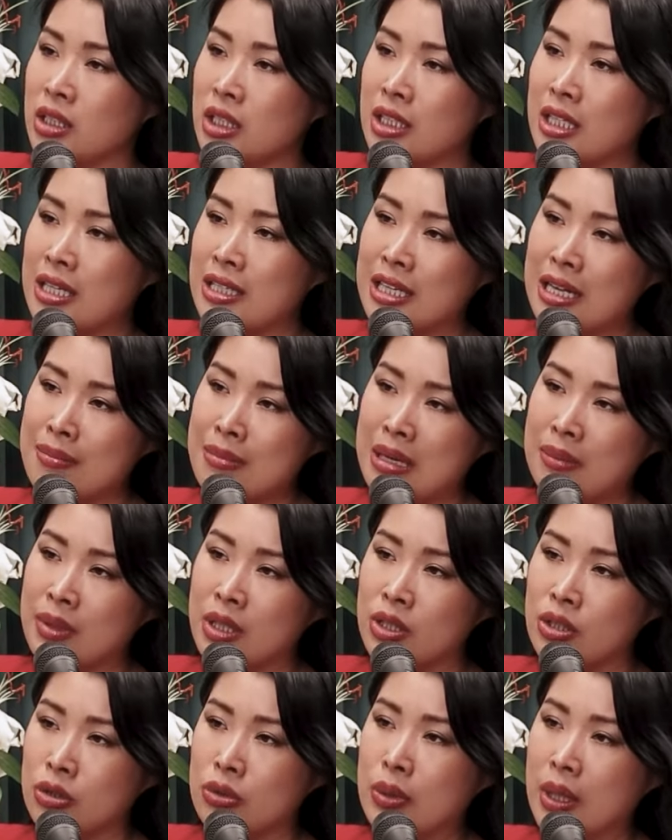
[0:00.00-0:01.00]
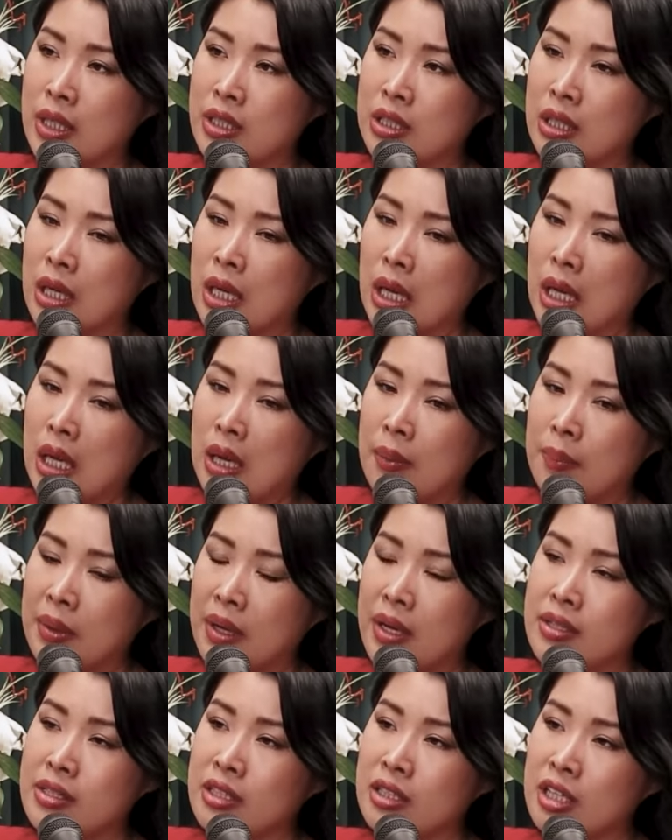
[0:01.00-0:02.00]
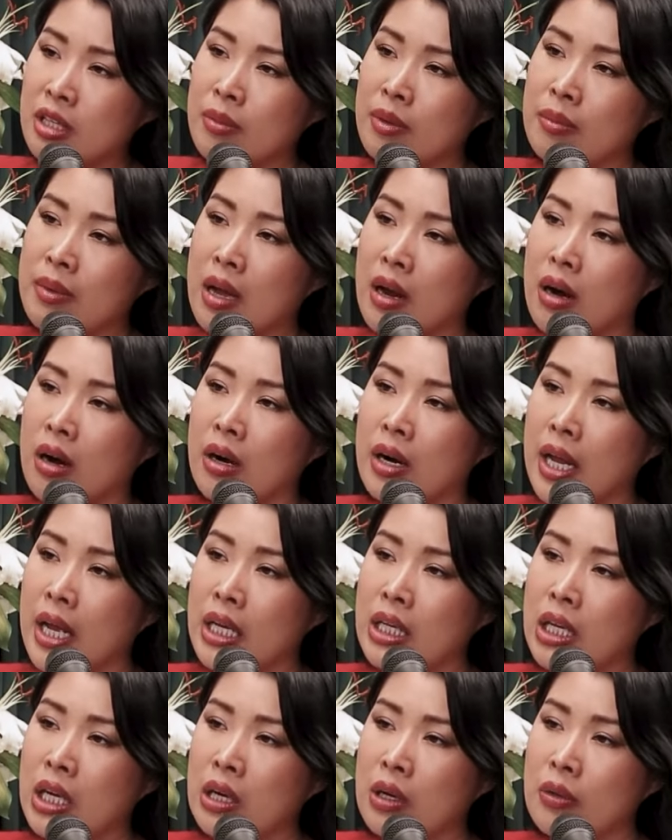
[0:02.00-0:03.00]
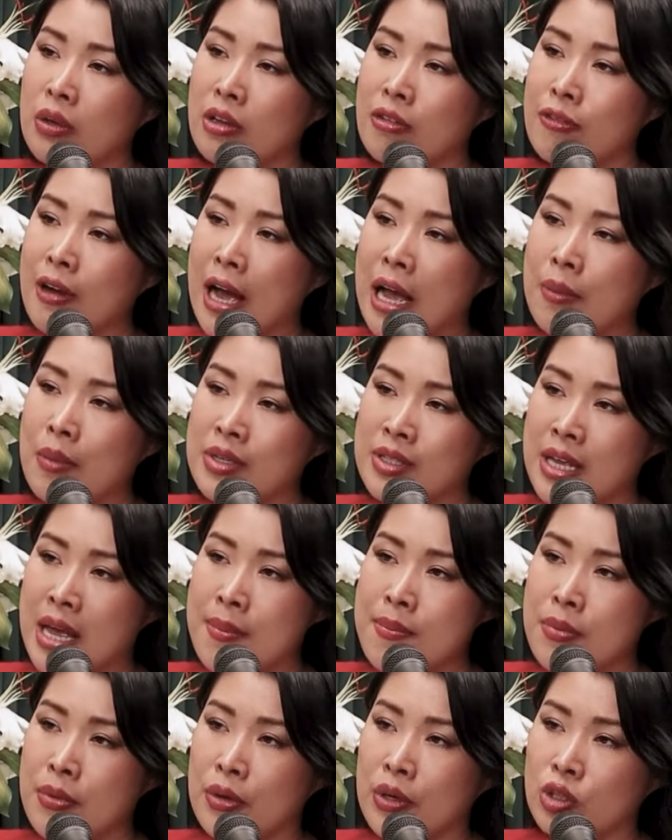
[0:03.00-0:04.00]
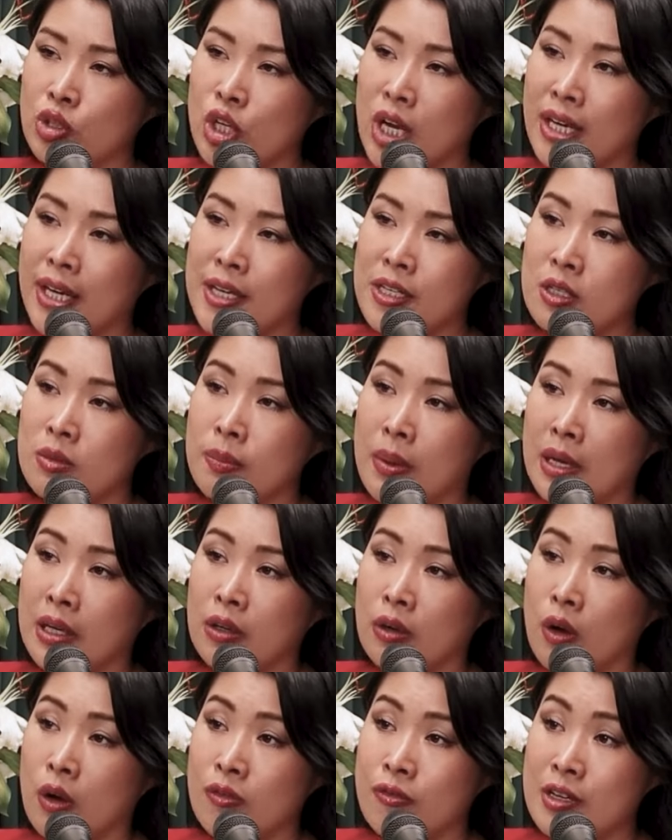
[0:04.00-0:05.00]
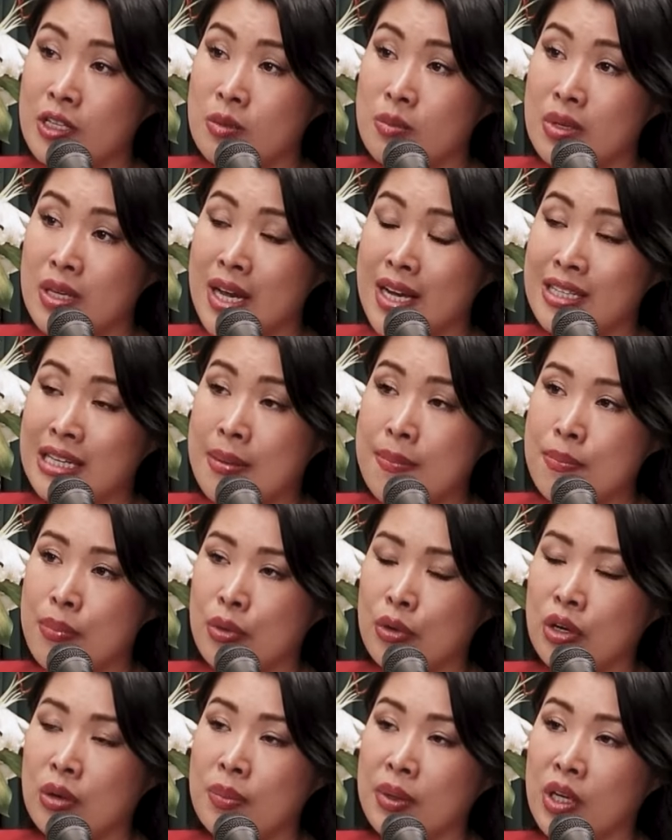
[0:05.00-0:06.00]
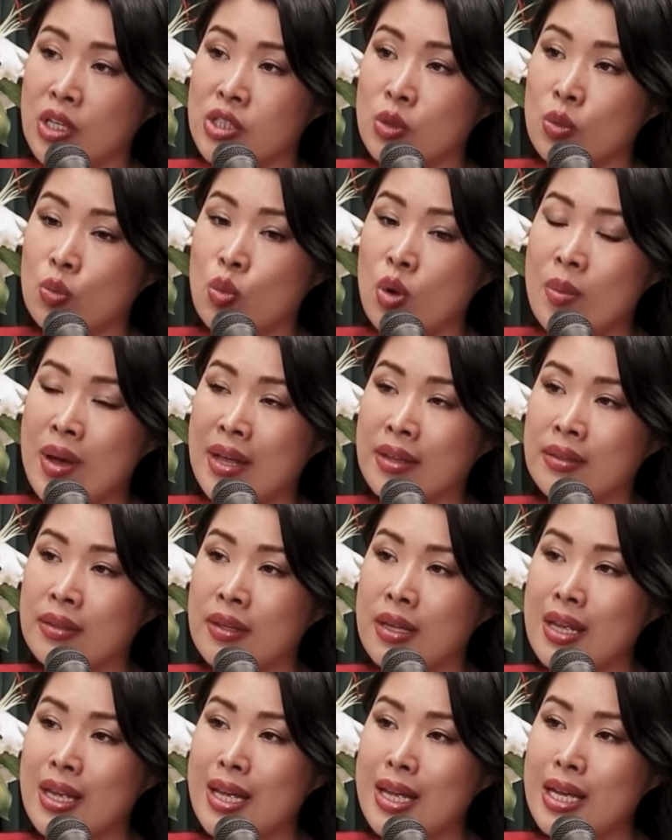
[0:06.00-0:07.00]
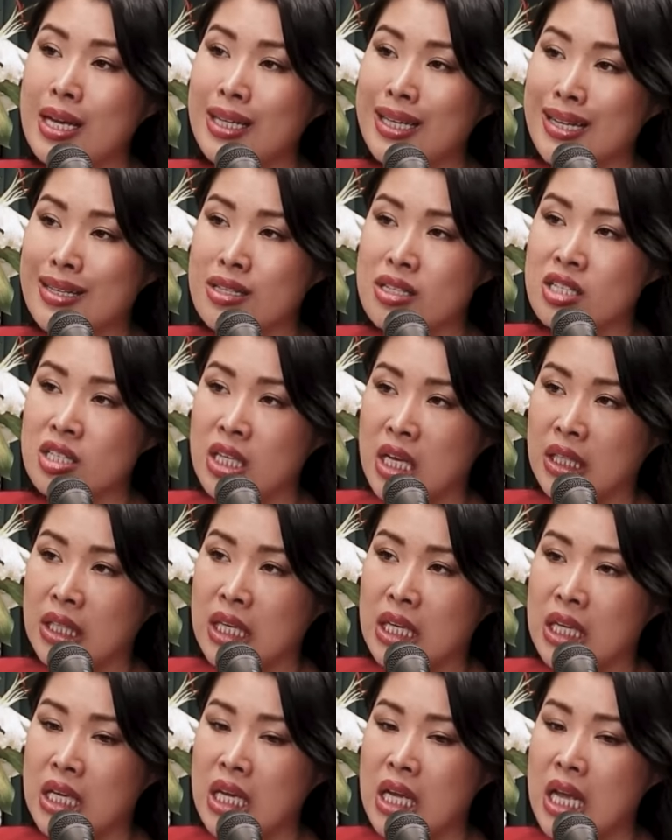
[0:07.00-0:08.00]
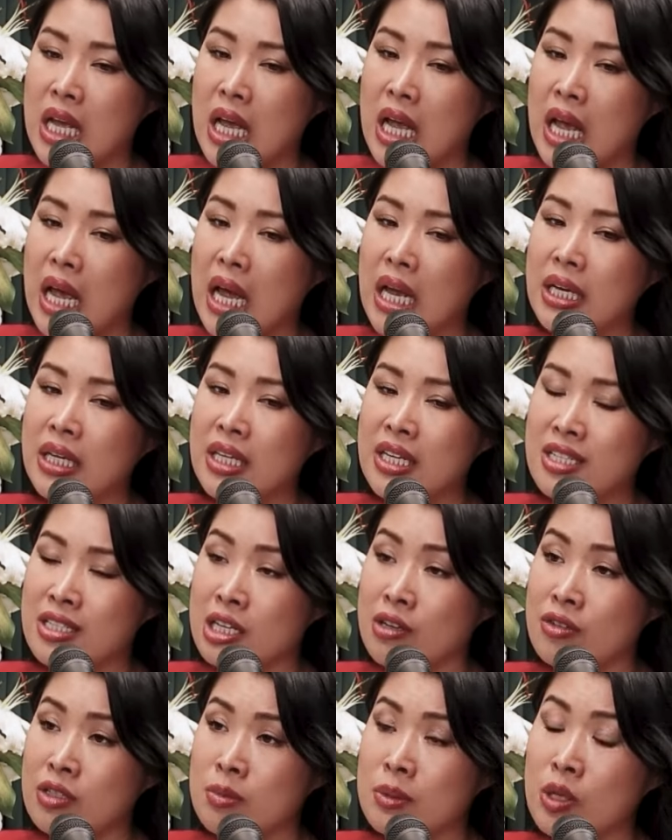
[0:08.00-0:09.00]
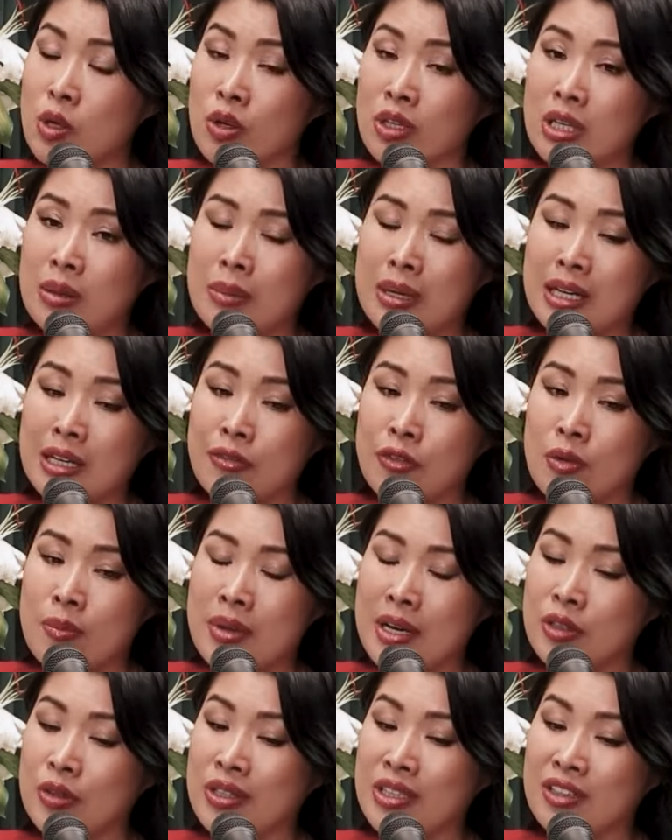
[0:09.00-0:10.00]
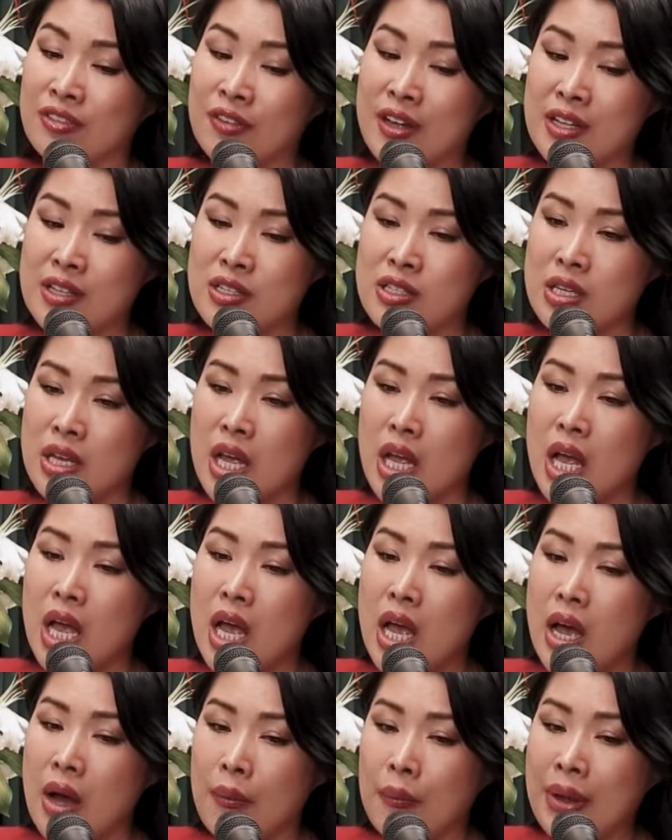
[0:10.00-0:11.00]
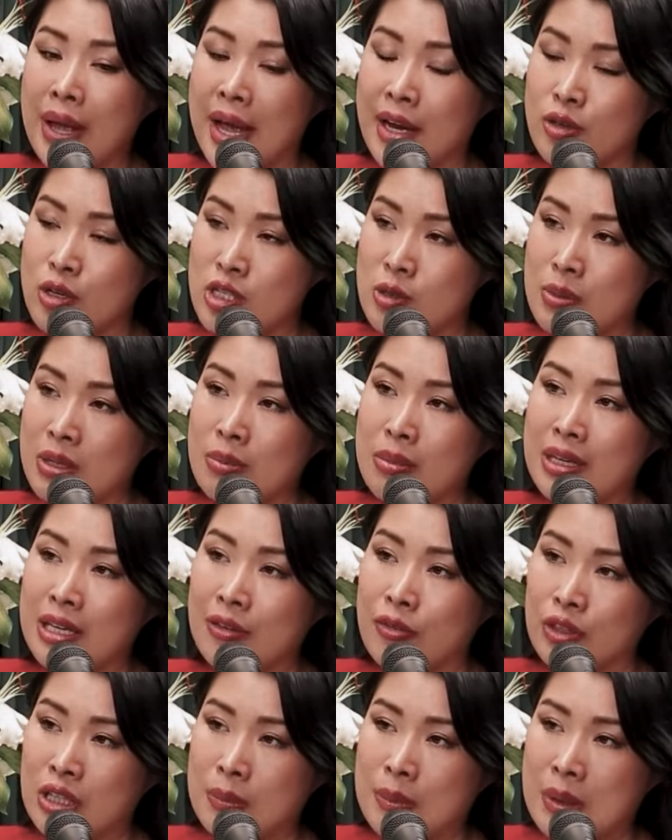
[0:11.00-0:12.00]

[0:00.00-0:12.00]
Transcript: She said, like, they made me do it because deep in my heart, I know if I was emperor, China is better off with me as emperor. Because a woman can study and instead of spending all the money for military defense, we actually spend the money for the